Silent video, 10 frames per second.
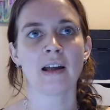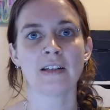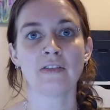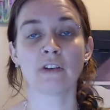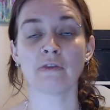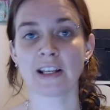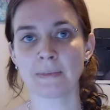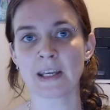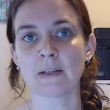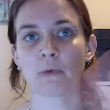different
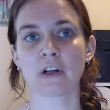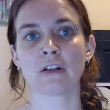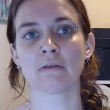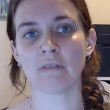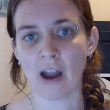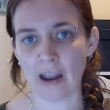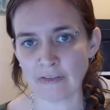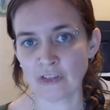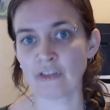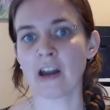recipes were
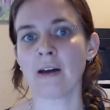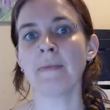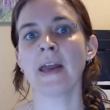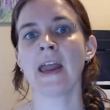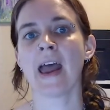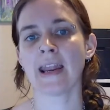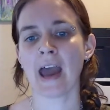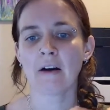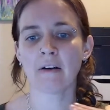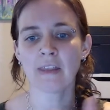derived from and
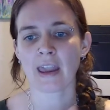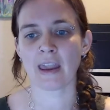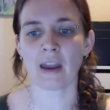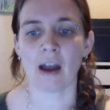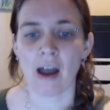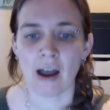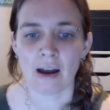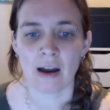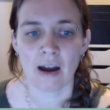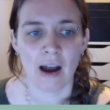how
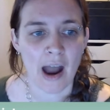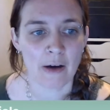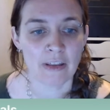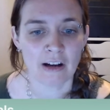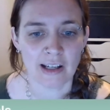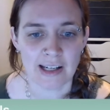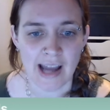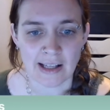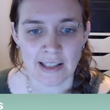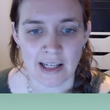they're
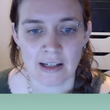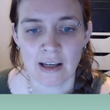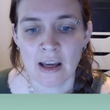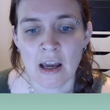connected.